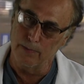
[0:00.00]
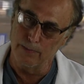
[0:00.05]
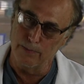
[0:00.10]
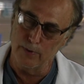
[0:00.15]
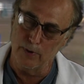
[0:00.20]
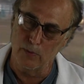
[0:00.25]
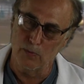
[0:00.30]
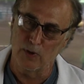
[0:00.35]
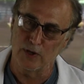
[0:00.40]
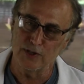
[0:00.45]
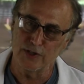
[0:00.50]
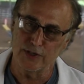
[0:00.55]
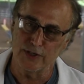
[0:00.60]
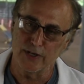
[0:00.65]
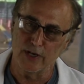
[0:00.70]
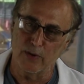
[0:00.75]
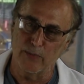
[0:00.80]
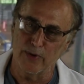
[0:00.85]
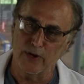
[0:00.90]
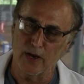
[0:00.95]
Build one
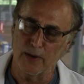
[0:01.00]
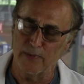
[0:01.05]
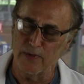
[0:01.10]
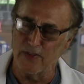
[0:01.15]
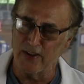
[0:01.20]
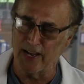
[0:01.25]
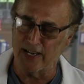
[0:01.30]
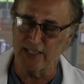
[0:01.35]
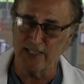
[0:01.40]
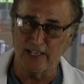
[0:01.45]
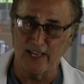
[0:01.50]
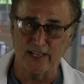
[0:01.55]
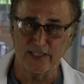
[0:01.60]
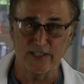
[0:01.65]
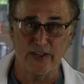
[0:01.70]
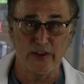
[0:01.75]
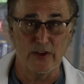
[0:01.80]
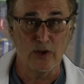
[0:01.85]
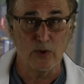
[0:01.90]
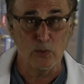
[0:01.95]
skill, we come to the next
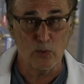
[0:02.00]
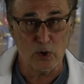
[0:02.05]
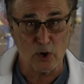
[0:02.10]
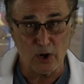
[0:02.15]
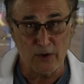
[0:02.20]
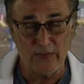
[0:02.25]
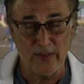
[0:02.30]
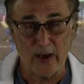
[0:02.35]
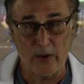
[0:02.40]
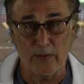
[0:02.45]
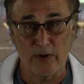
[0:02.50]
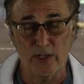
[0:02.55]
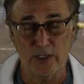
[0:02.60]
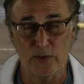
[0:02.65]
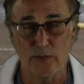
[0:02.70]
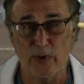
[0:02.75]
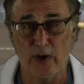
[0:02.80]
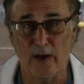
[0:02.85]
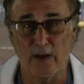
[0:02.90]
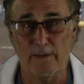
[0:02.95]
lesson and you work on that one
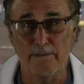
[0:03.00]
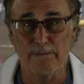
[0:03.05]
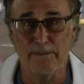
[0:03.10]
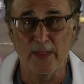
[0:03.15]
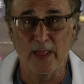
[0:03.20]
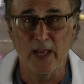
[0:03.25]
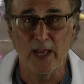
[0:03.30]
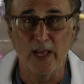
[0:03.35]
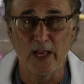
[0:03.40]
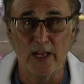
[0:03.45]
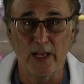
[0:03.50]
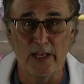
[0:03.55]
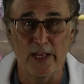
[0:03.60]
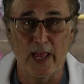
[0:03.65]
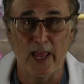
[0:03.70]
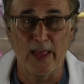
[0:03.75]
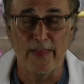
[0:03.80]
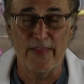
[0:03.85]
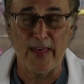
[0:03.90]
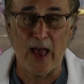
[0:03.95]
as well.
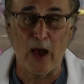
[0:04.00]
And